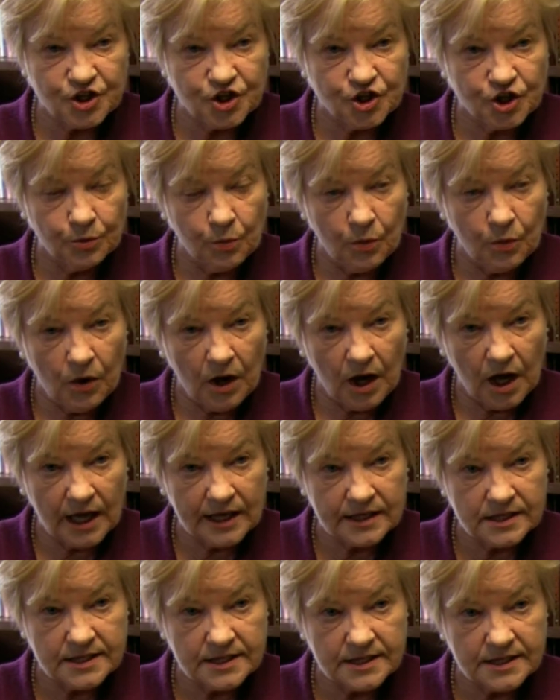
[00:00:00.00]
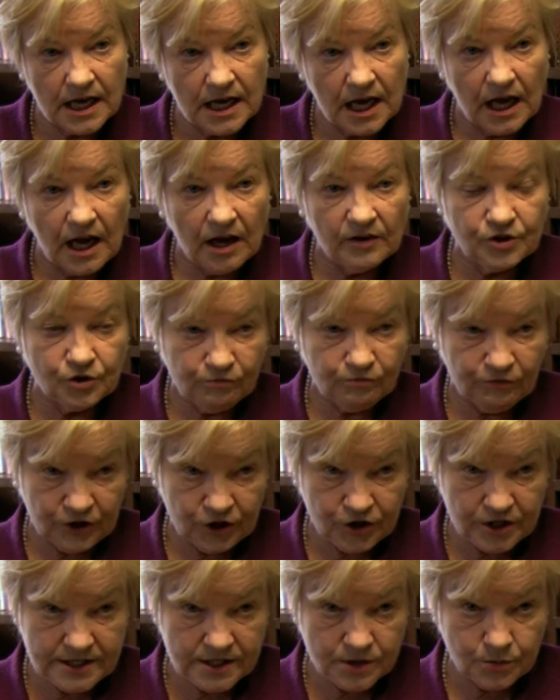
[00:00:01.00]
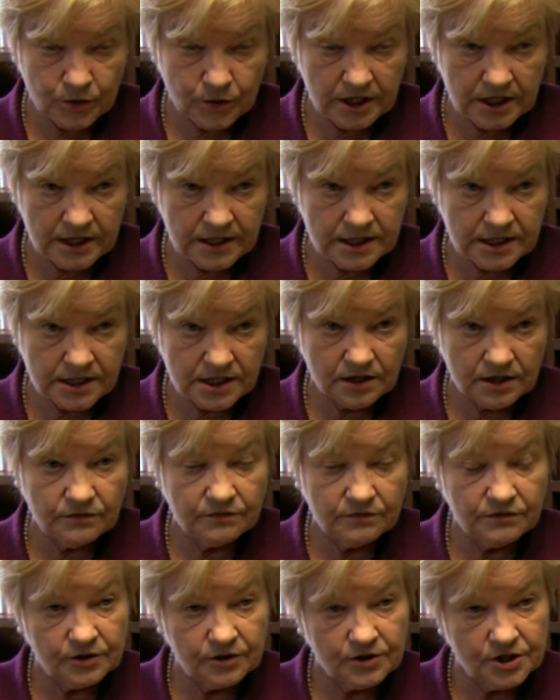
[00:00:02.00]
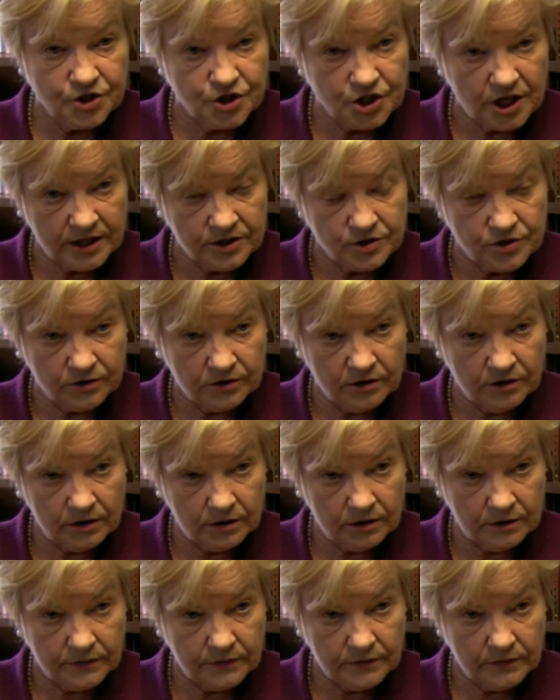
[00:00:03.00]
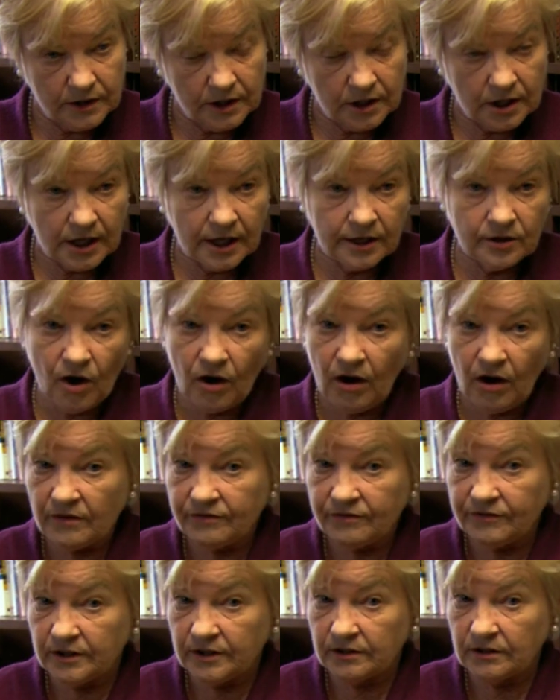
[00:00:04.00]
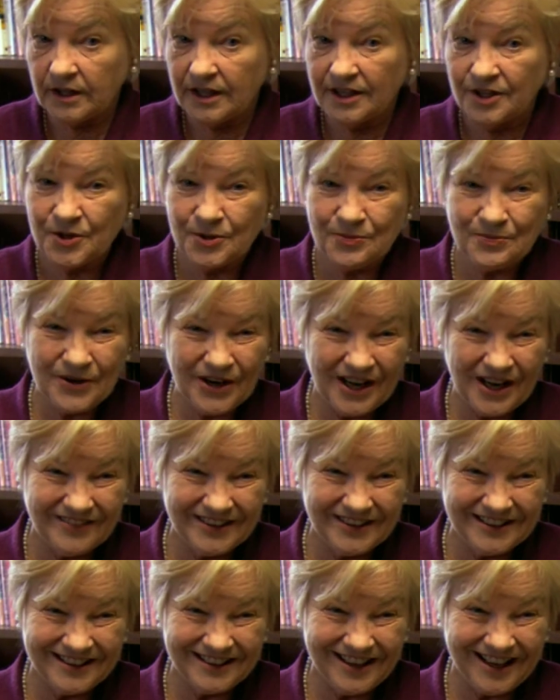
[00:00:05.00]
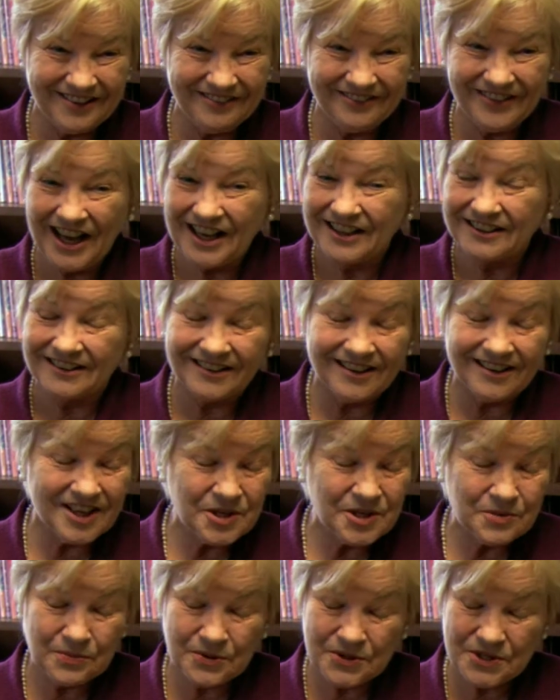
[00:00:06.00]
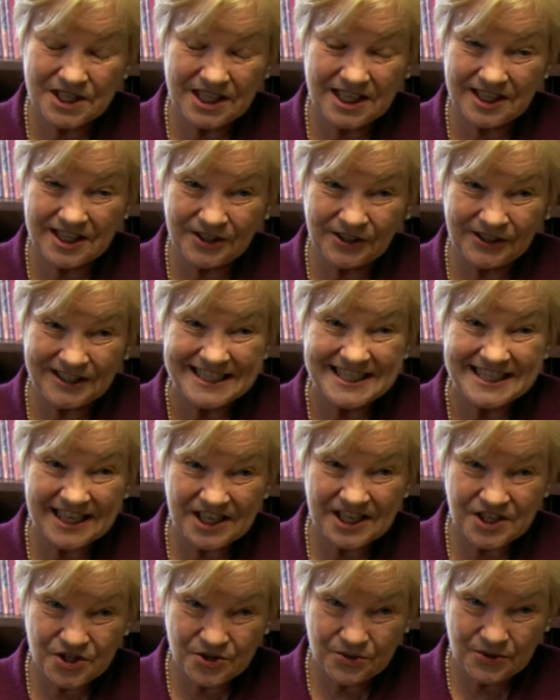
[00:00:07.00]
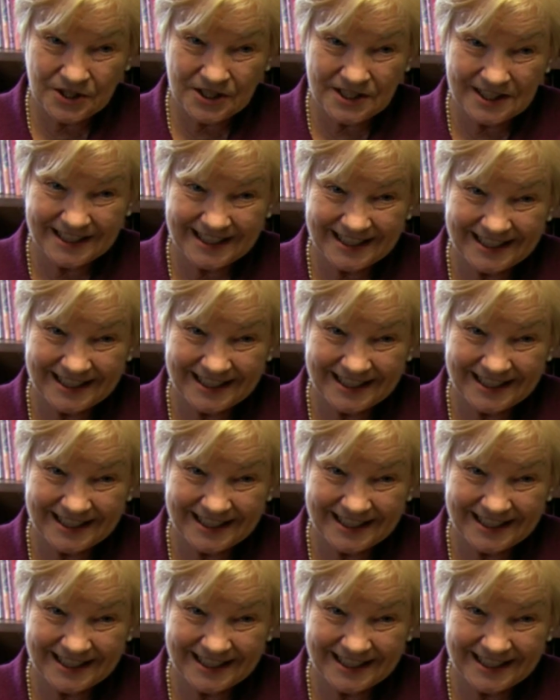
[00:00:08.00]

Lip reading: She was very sweet, very gentle, and often in her private life, not particularly sexual.